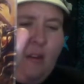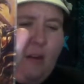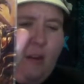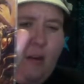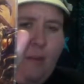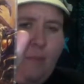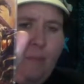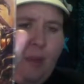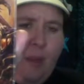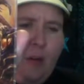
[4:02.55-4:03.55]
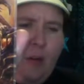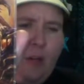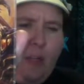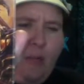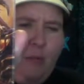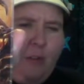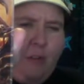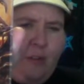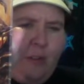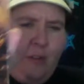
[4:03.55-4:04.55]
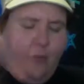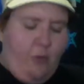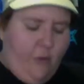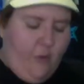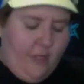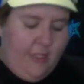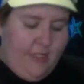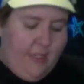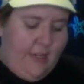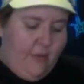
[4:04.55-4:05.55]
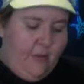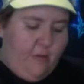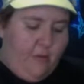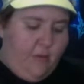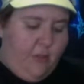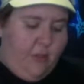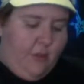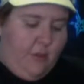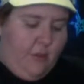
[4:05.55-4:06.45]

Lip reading: And her keyword underneath of her is cycles.